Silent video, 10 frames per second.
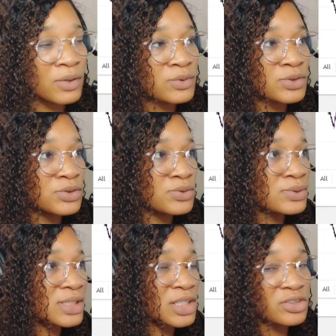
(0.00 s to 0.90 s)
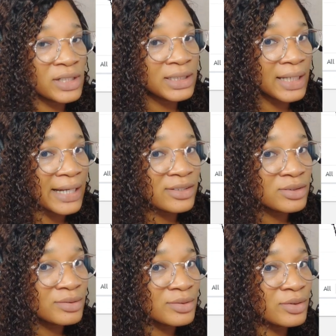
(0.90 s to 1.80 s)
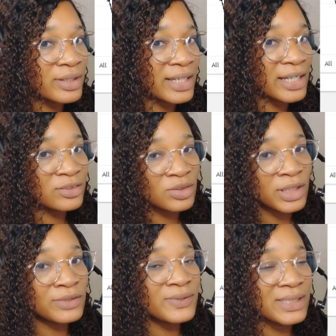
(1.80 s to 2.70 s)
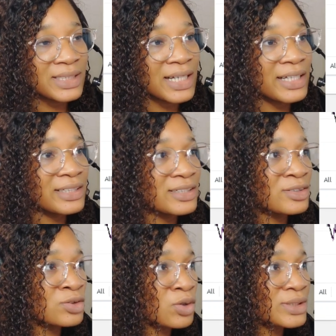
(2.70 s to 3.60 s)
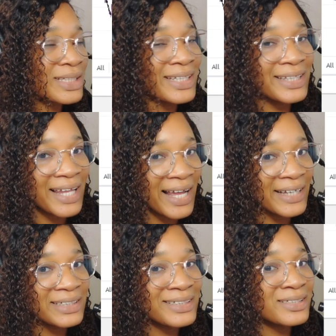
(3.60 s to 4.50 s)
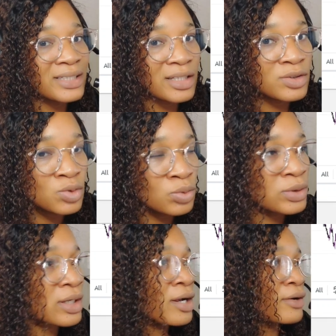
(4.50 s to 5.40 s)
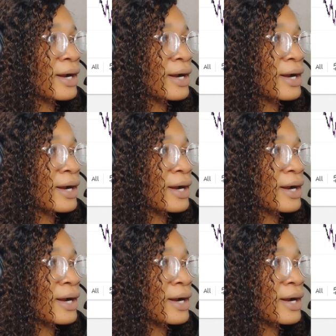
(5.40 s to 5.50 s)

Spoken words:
I don't want to use a trend line again, so that you see that it is not a line, it is a zone,